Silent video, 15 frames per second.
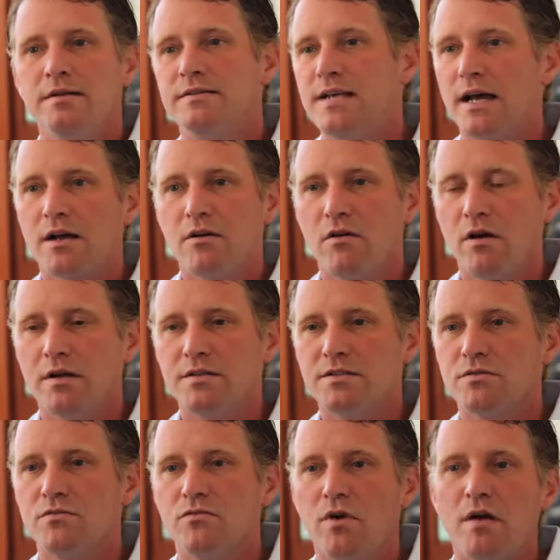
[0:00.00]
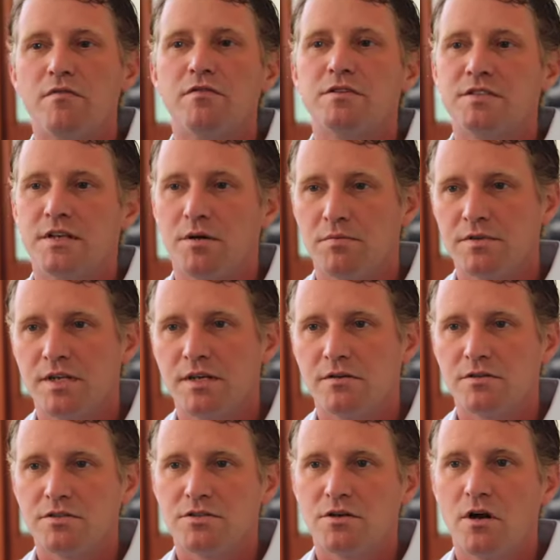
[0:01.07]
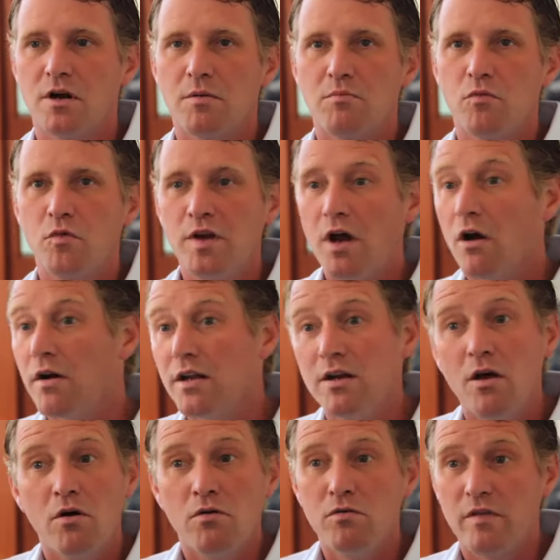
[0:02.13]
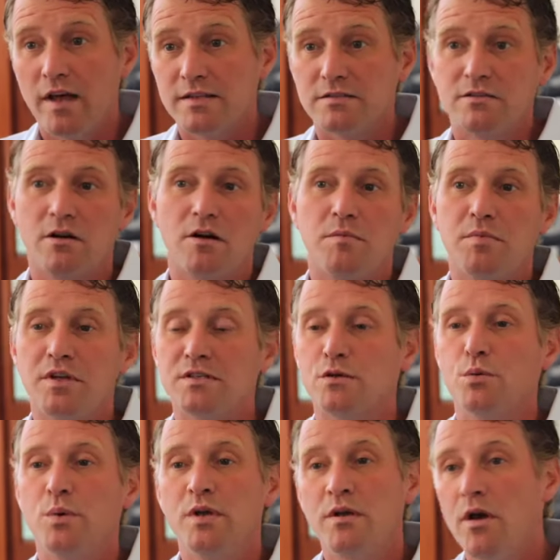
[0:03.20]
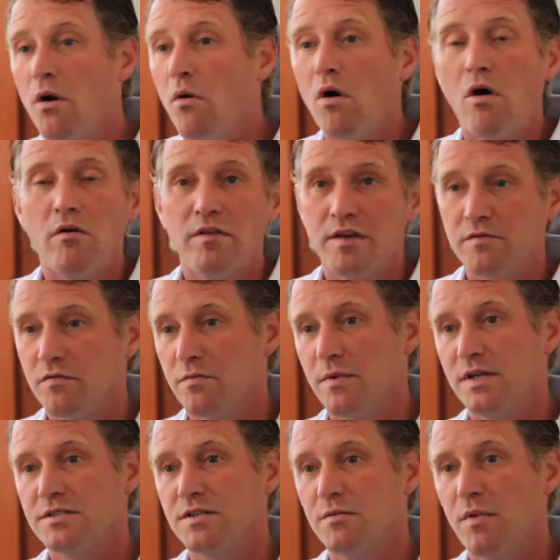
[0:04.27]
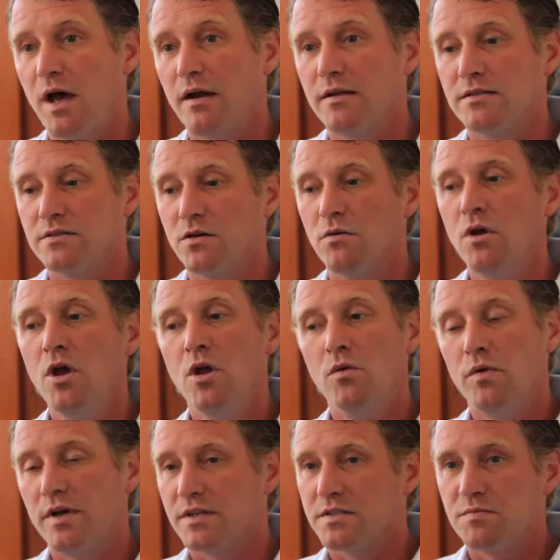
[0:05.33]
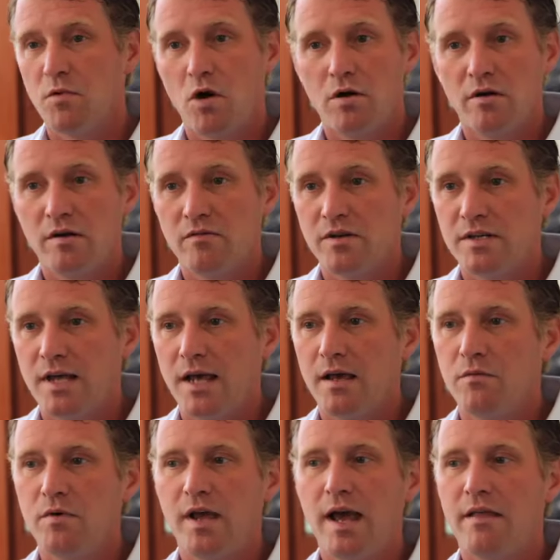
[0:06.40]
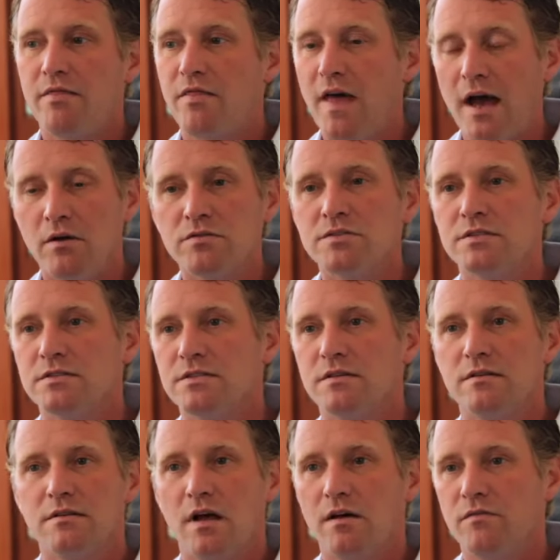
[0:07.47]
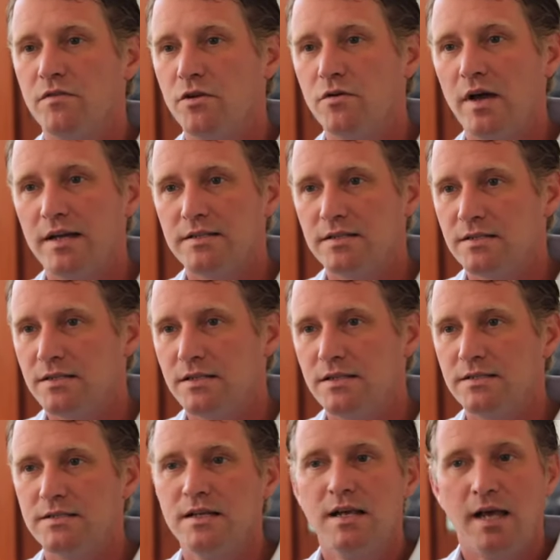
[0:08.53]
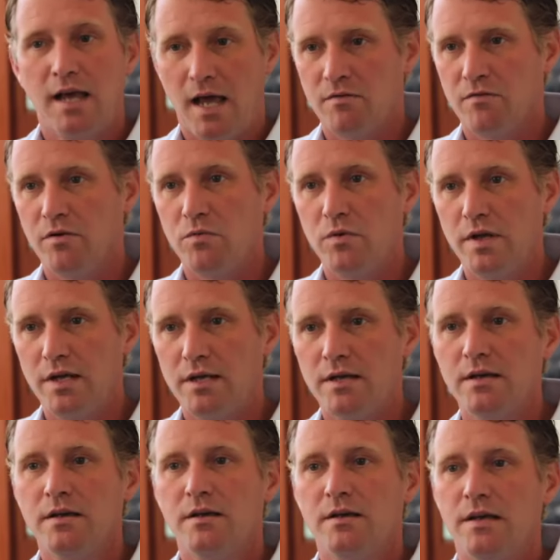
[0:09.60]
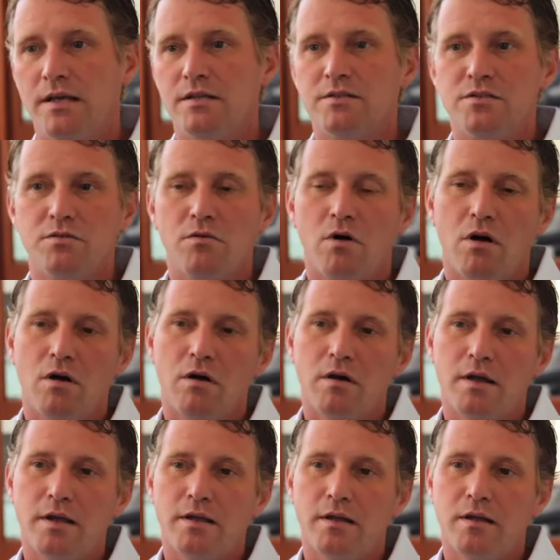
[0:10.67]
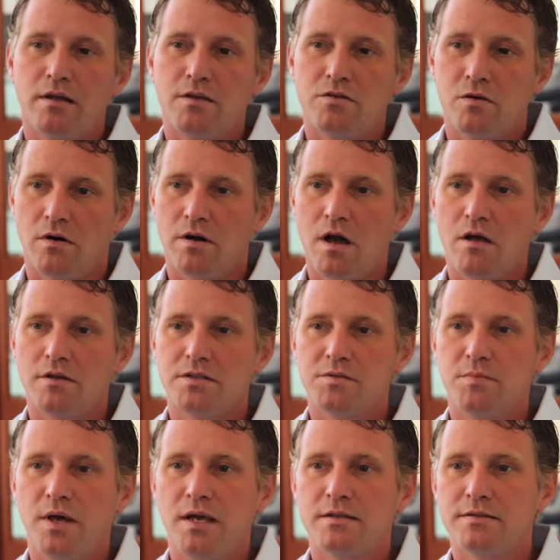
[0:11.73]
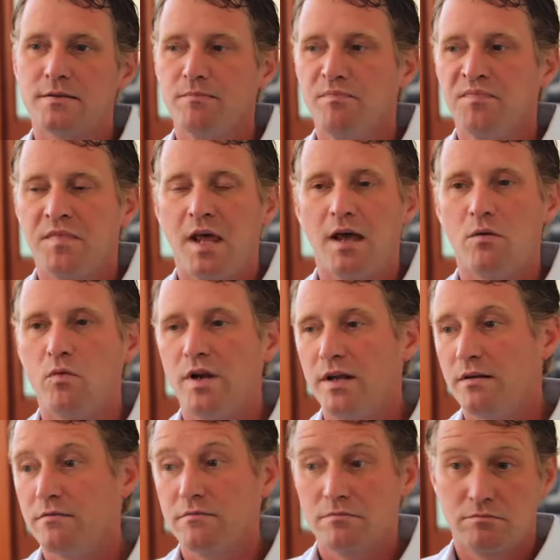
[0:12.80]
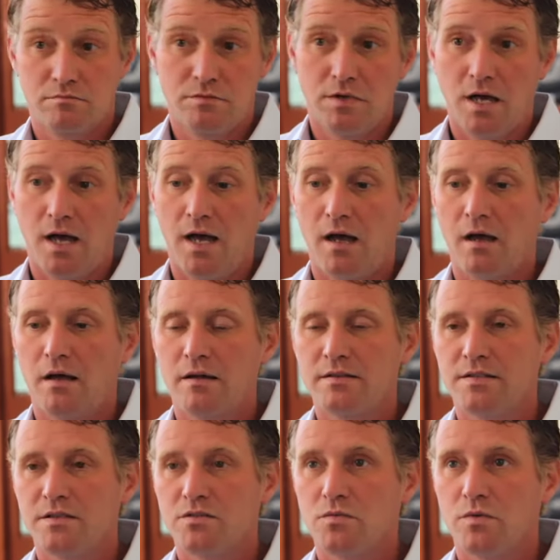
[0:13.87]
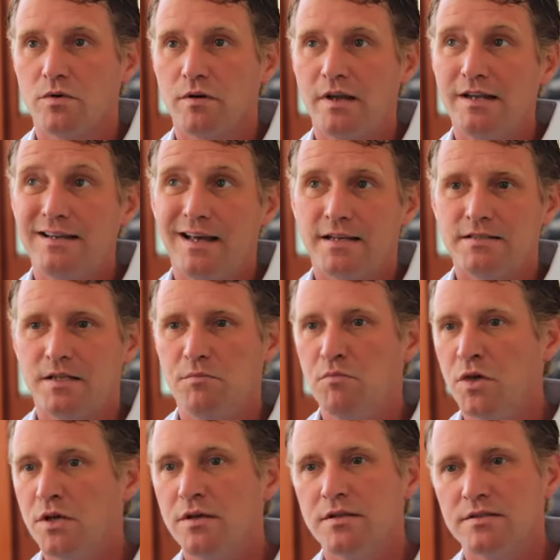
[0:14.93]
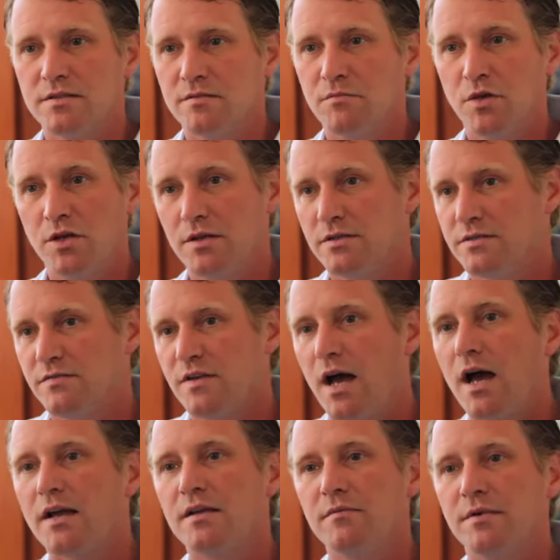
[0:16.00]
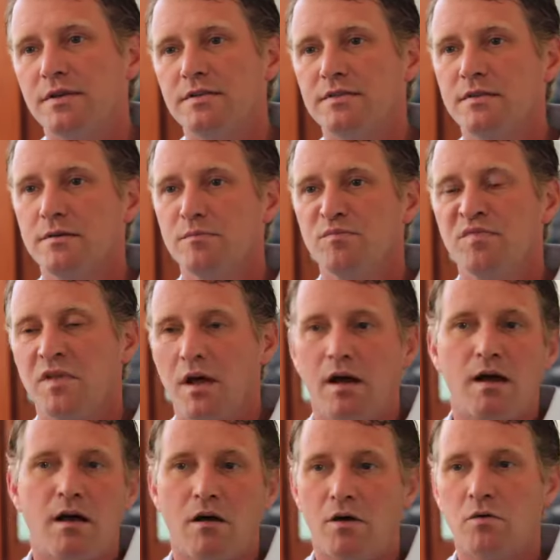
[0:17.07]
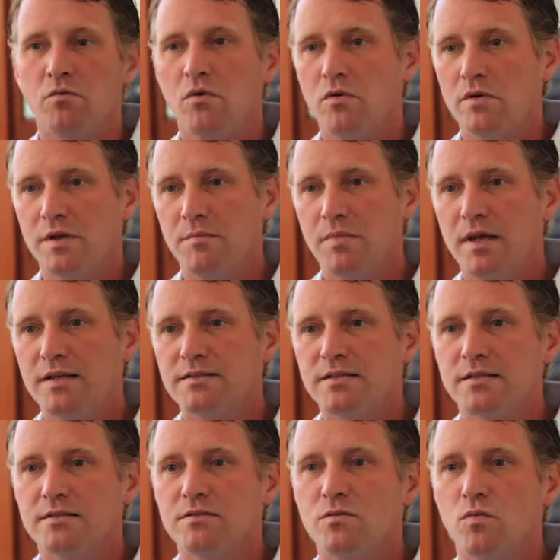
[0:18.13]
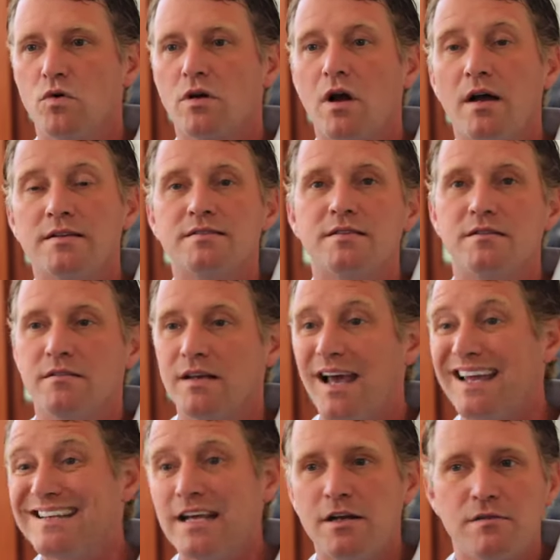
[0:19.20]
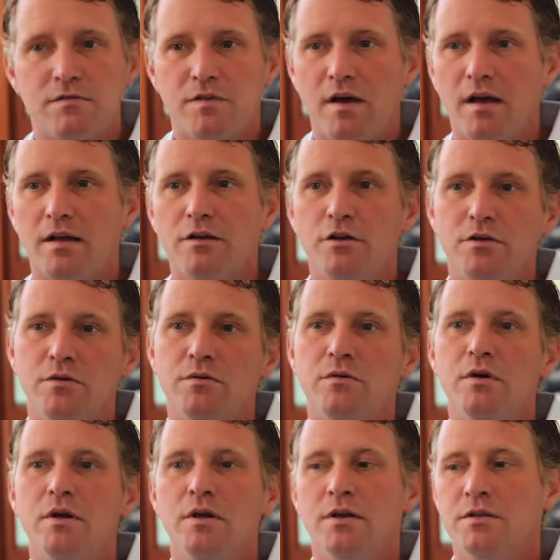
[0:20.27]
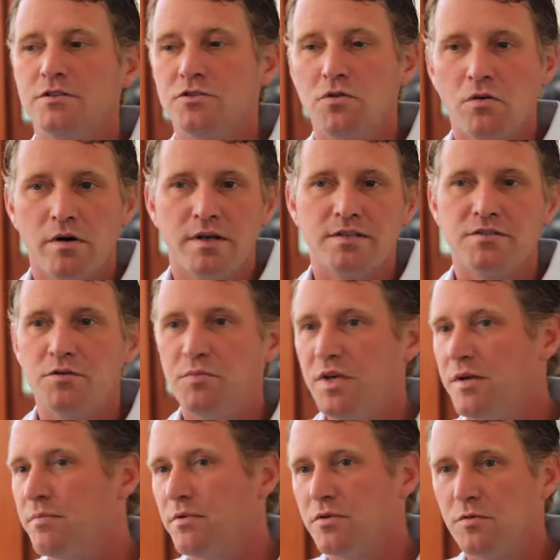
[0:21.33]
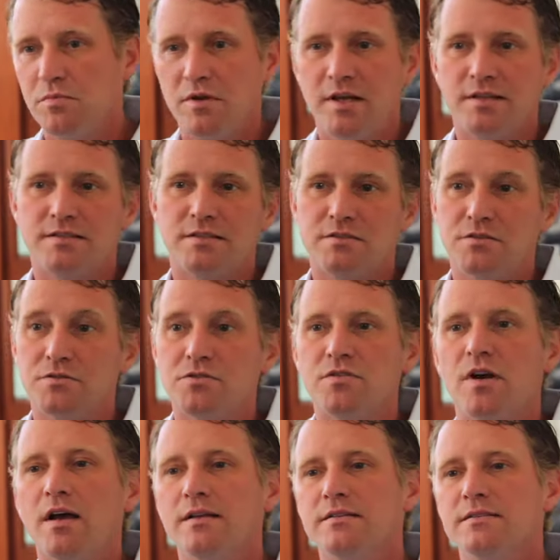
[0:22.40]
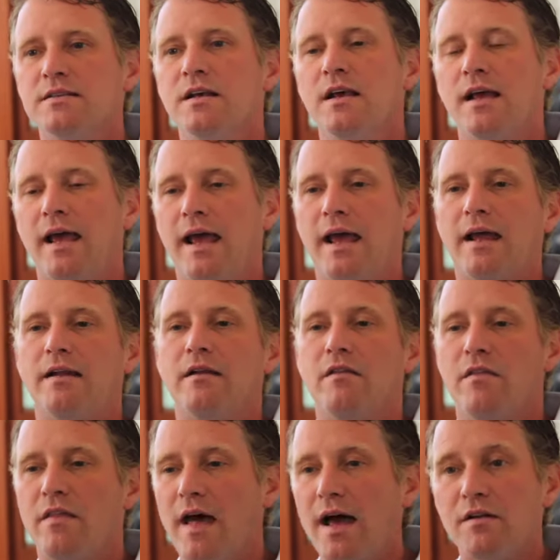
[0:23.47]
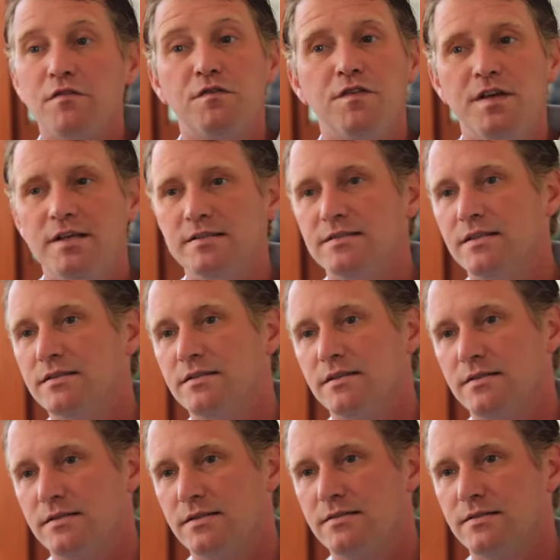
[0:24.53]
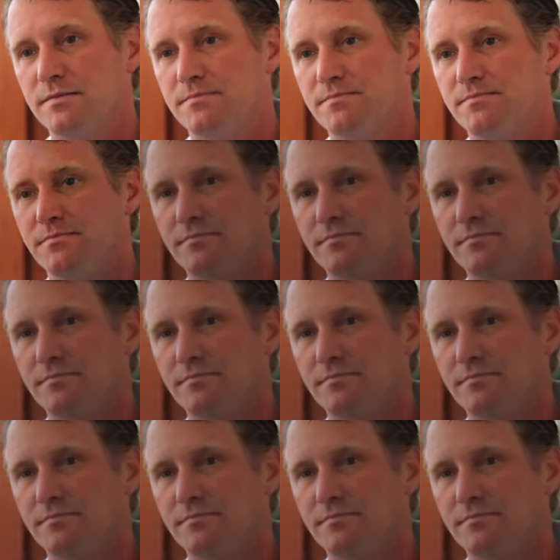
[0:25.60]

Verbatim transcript: TechCrunch referencing a particular startup, we already know who that startup is and we know all the information about it. So we get smarter every day. We add thousands of new entities every week into our into our knowledge base, and we uh, since we're indexing millions and millions of documents, uh, on a rolling basis. We're constantly identifying new stories, new people, new places, new trends, and that feeds into the system.